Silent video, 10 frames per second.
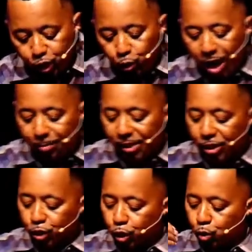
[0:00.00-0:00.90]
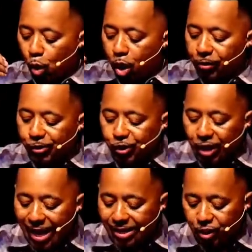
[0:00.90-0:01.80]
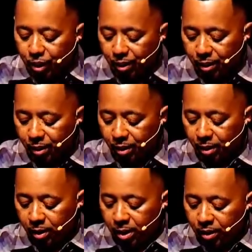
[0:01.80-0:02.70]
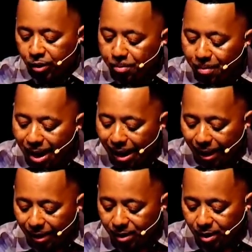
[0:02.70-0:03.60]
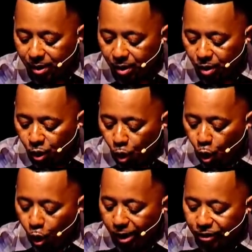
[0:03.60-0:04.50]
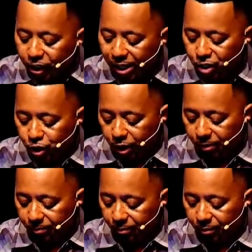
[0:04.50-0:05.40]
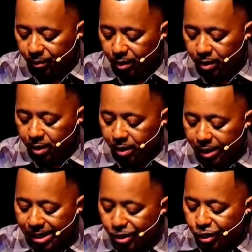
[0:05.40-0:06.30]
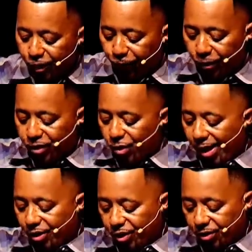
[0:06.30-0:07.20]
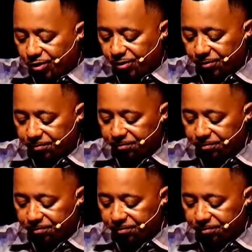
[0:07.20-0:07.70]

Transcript: distract means to draw the sight, the mind, or attention in different directions.